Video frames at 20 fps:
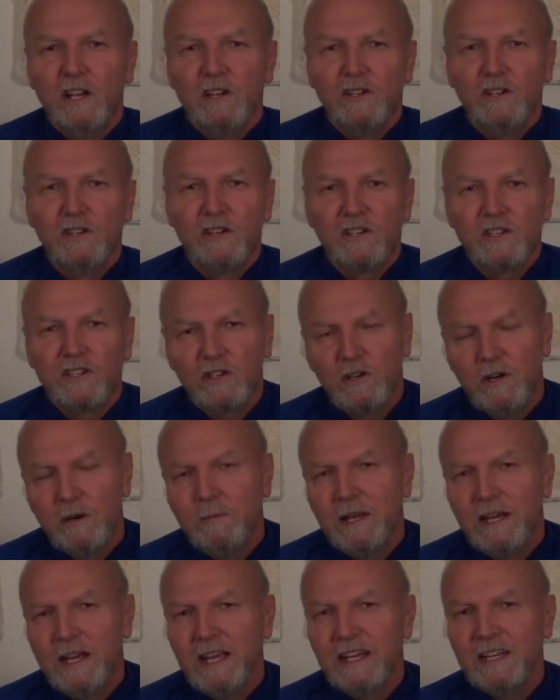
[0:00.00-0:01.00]
To
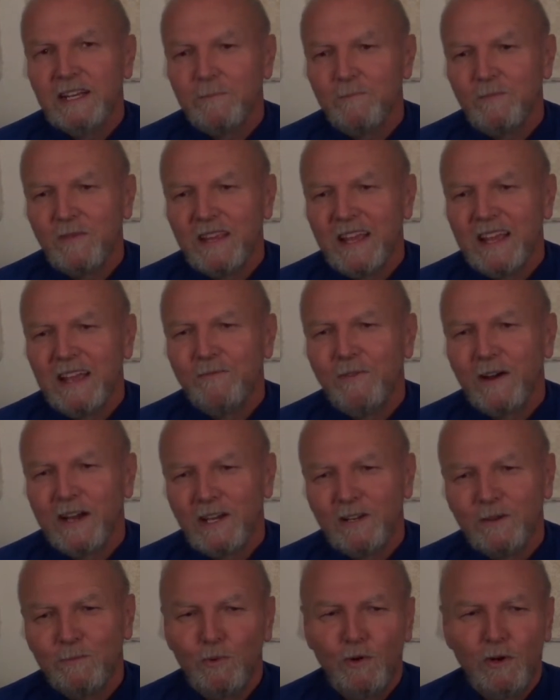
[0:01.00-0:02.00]
discriminate, if I
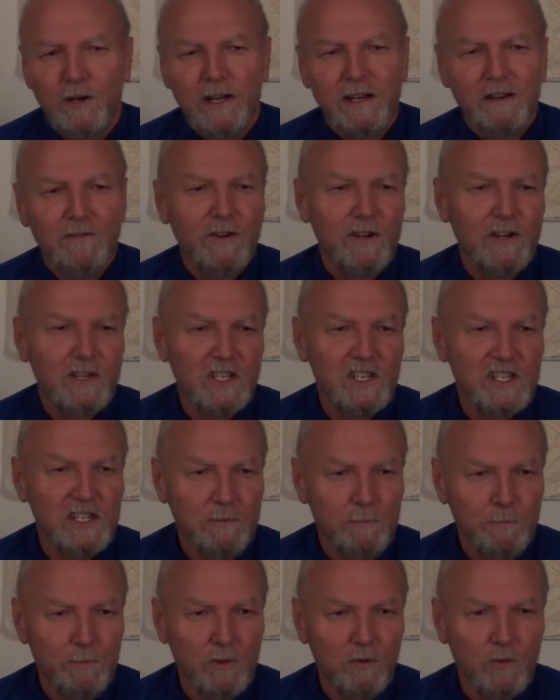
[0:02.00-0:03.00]
could put it in very
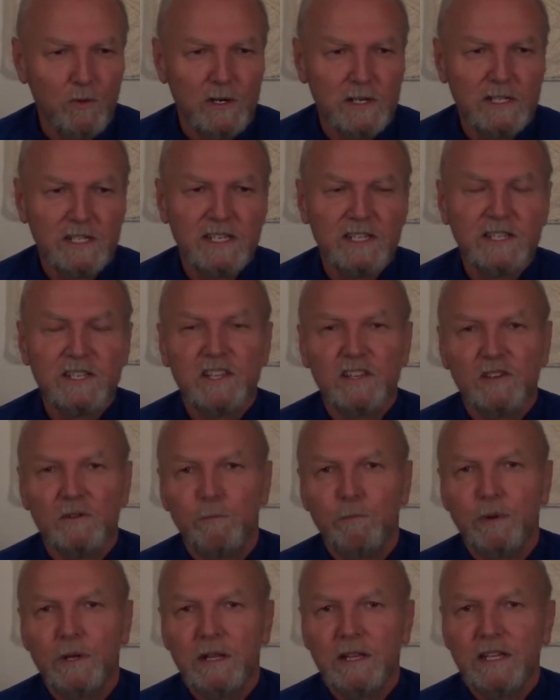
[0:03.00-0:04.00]
simple words, is the
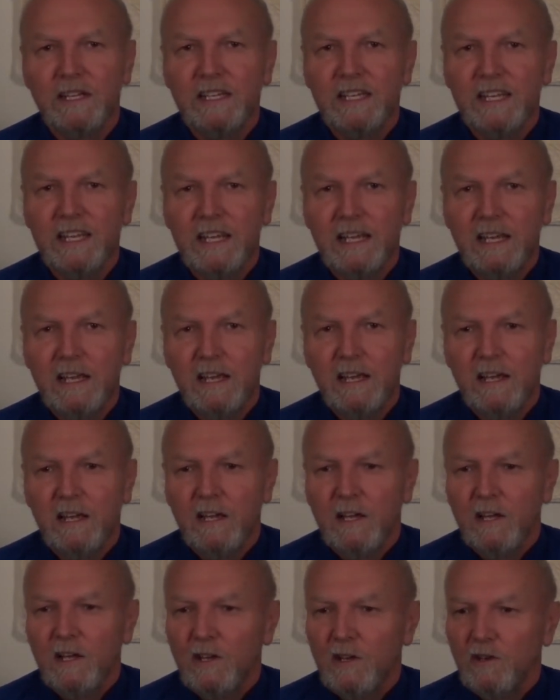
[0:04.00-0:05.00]
ability
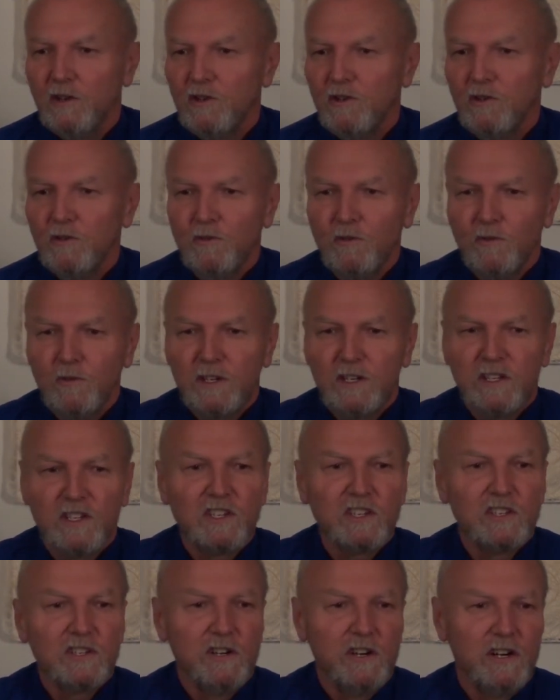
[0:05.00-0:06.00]
to
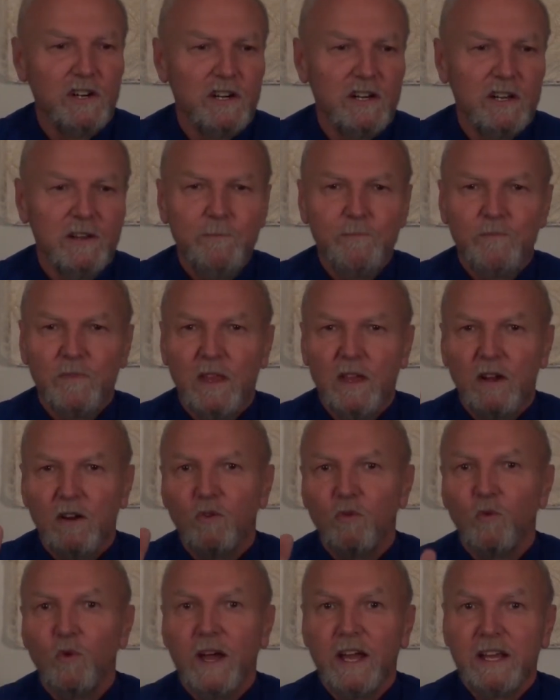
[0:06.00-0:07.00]
discern
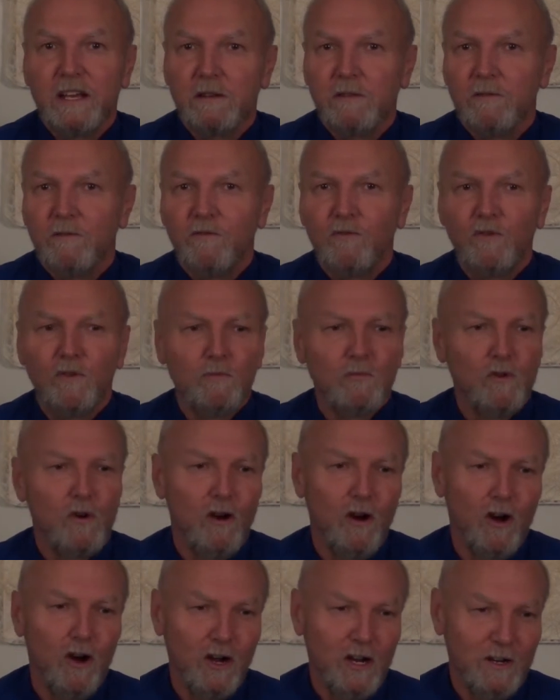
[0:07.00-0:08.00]
right from
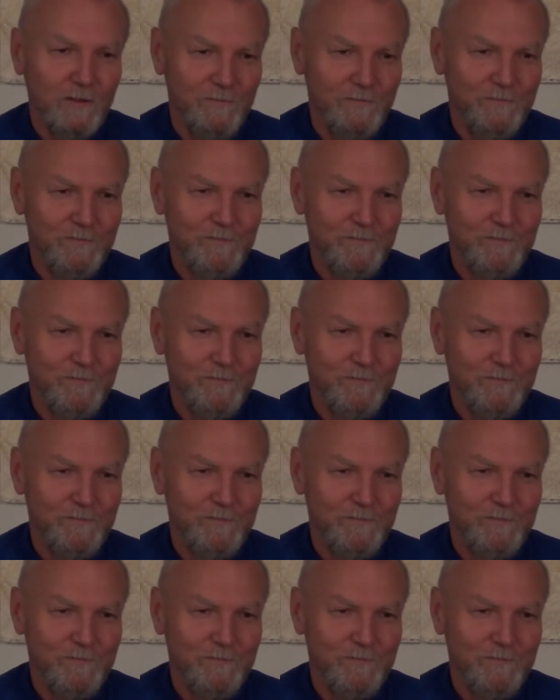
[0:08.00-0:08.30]
wrong.